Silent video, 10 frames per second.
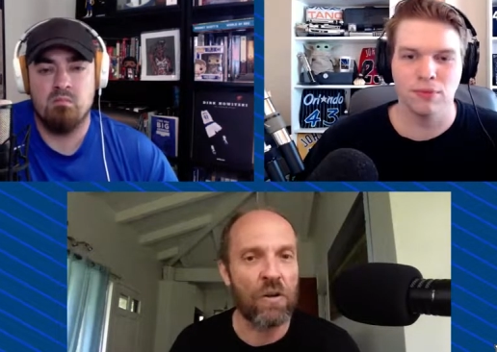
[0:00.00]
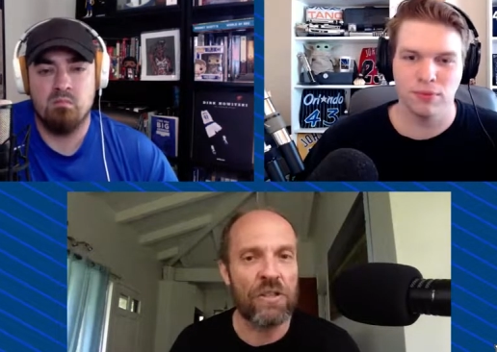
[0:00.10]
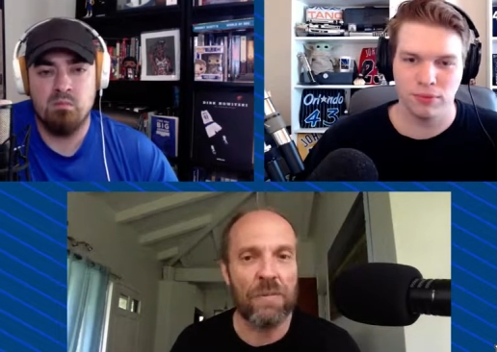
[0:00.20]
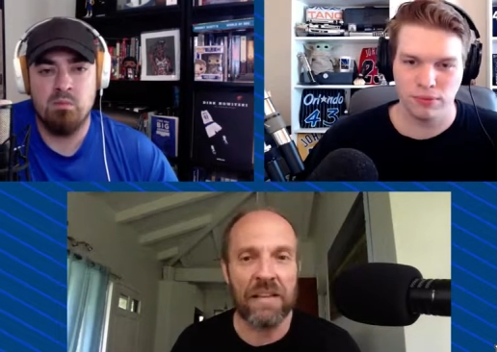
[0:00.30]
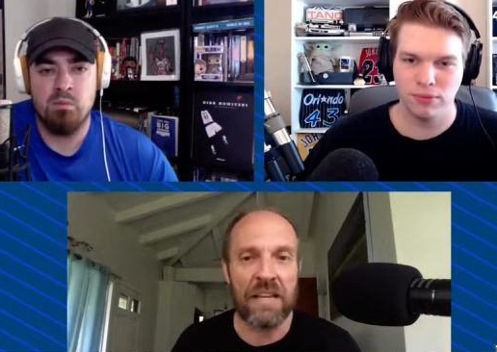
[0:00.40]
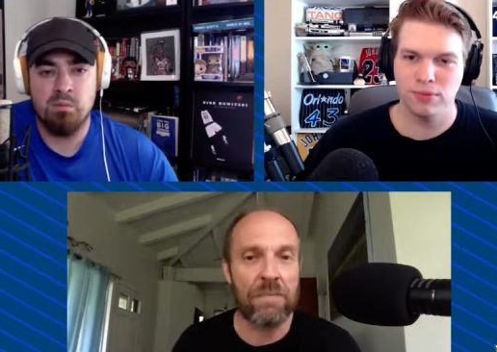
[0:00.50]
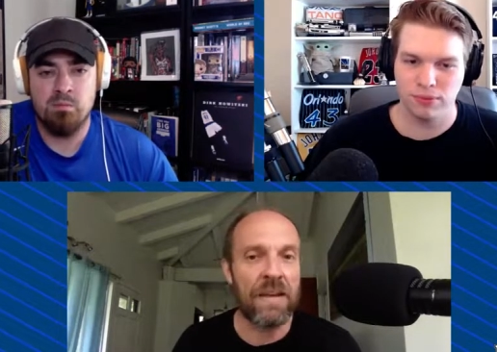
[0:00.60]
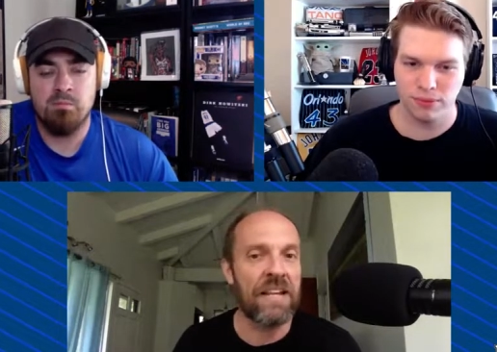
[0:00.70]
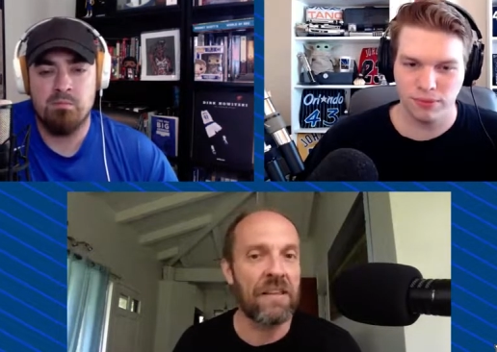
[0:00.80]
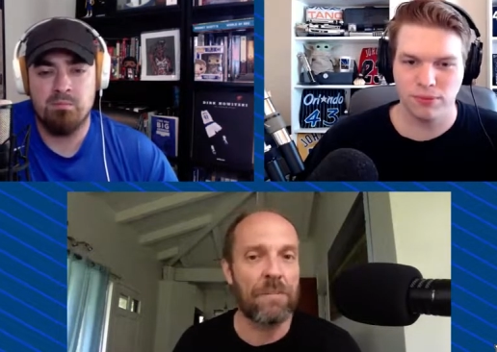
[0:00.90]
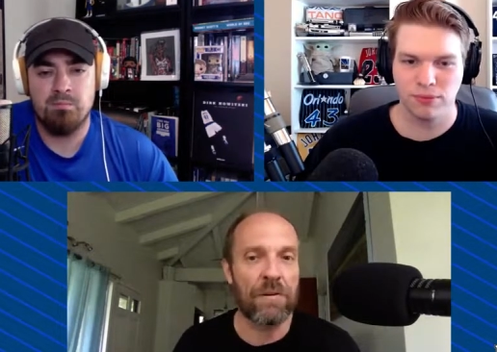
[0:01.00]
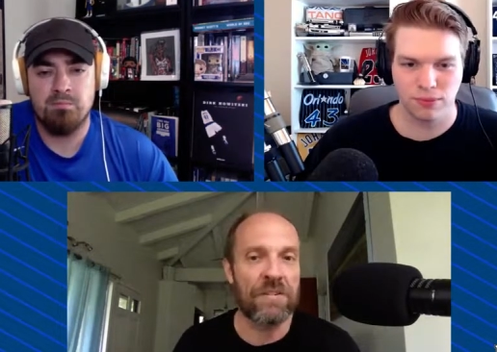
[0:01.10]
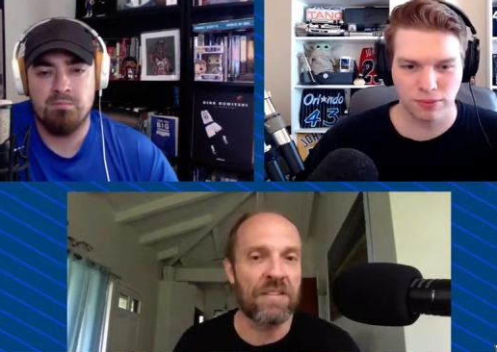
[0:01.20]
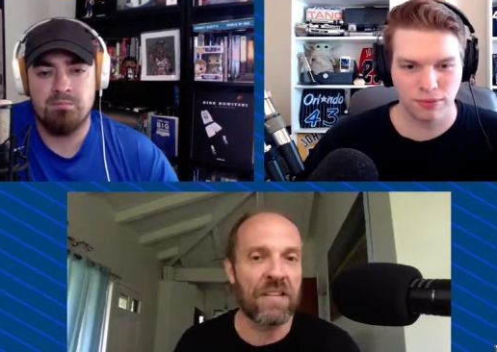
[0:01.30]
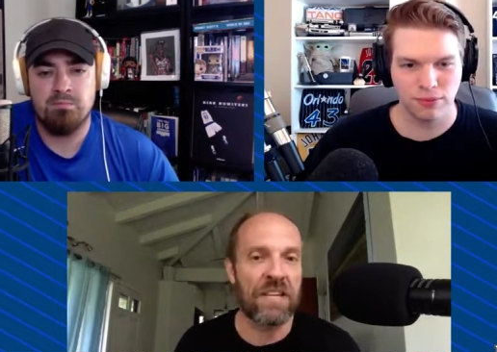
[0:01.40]
Speaker 1: ultimately being the
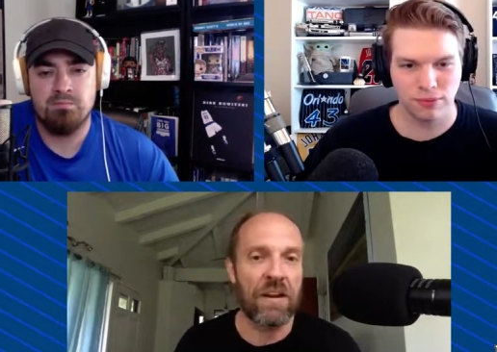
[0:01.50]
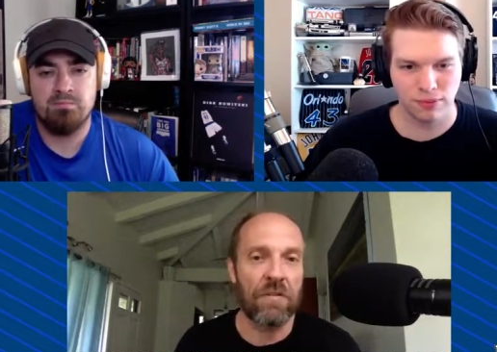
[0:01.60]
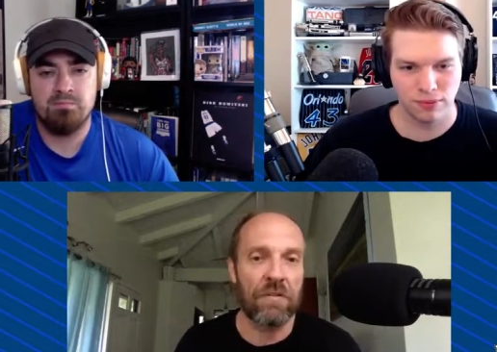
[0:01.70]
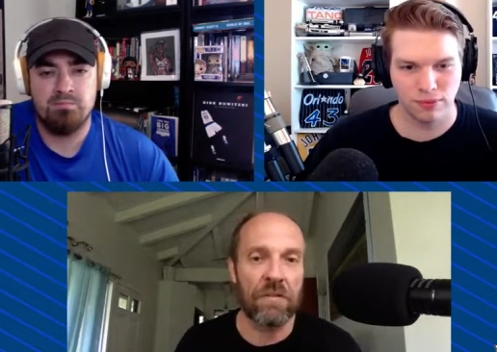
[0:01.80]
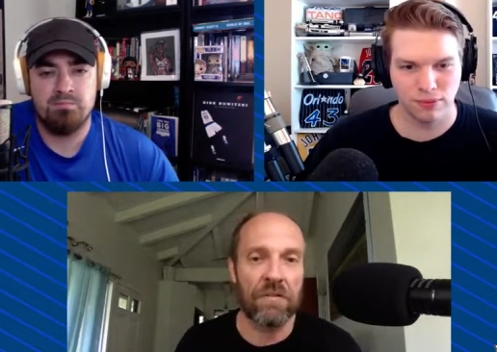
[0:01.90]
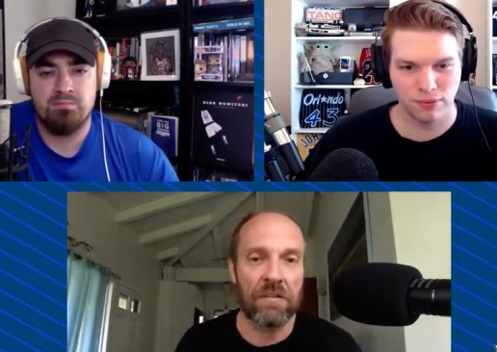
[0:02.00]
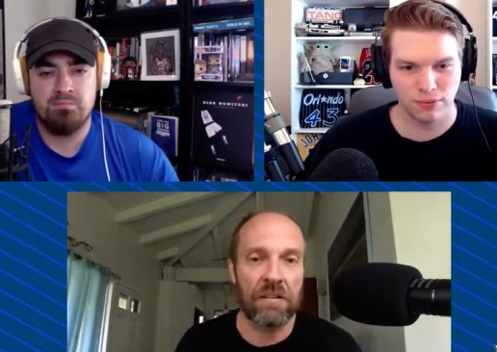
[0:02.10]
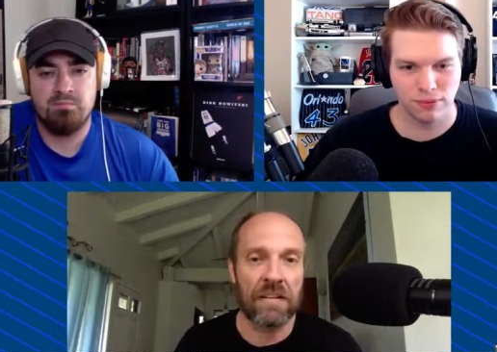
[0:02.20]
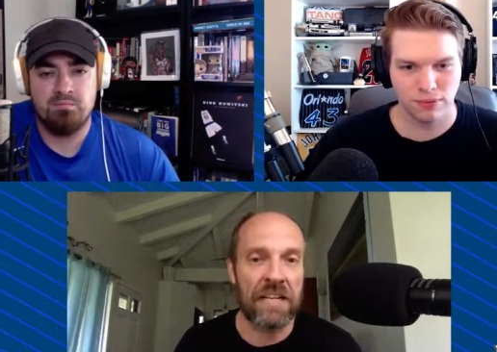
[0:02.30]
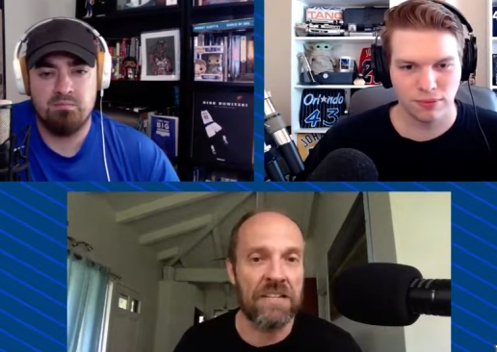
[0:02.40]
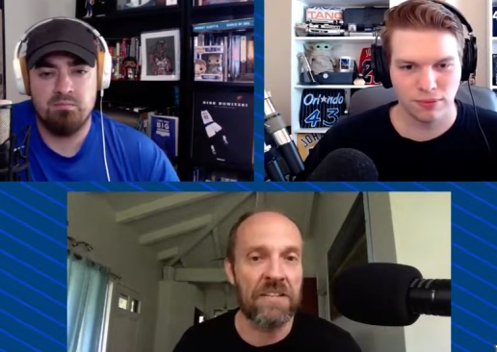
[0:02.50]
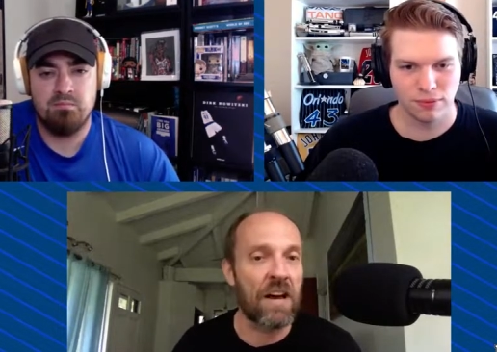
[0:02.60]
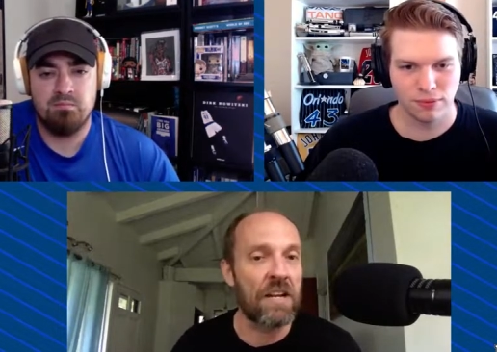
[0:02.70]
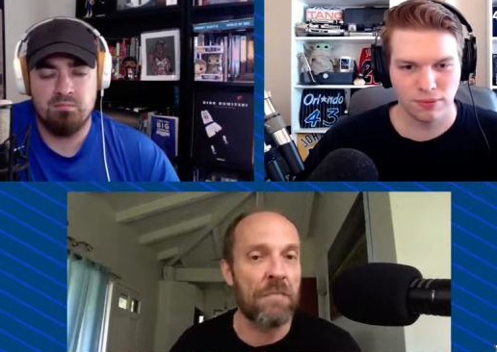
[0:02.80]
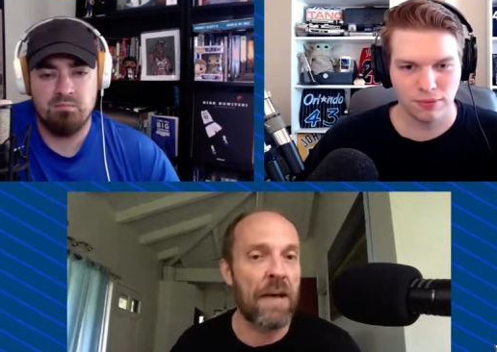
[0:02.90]
person that the owner leans
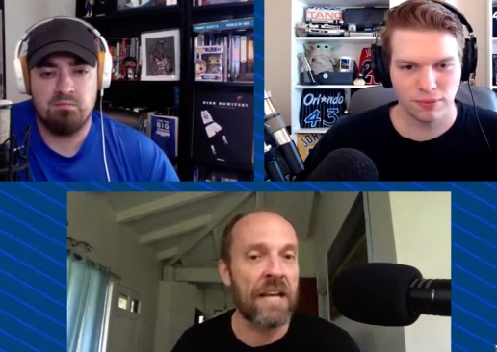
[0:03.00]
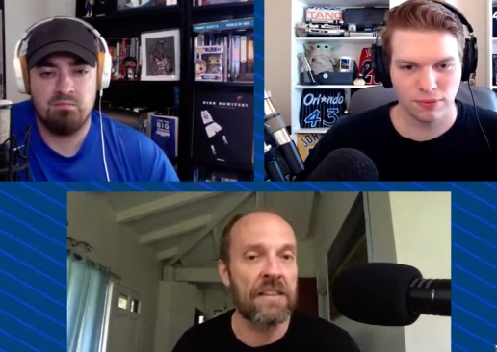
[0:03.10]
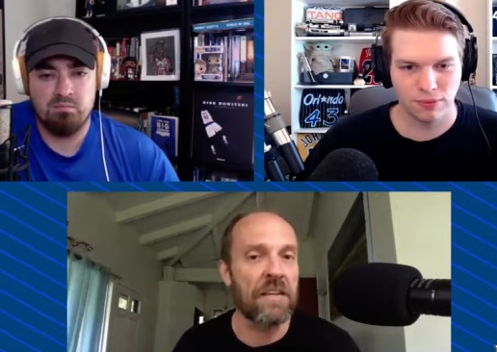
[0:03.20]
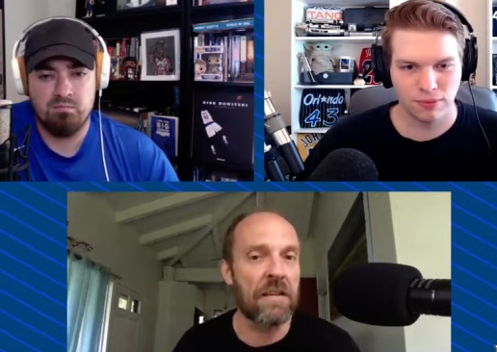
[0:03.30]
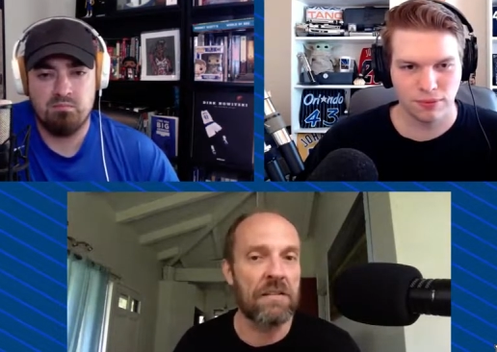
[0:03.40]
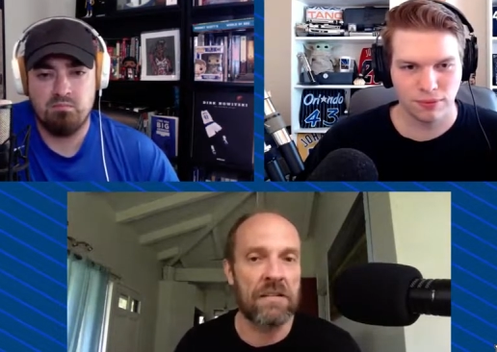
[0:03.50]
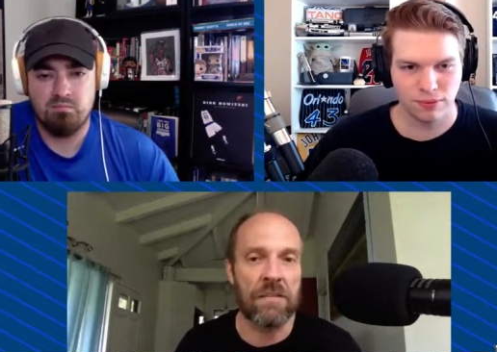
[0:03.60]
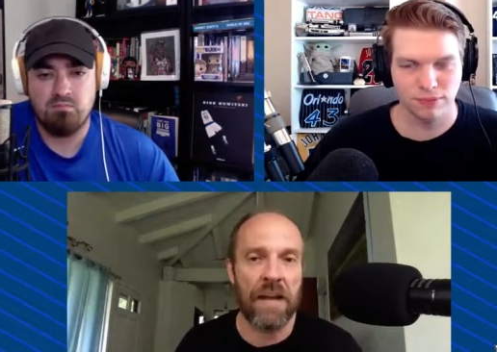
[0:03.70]
on to make the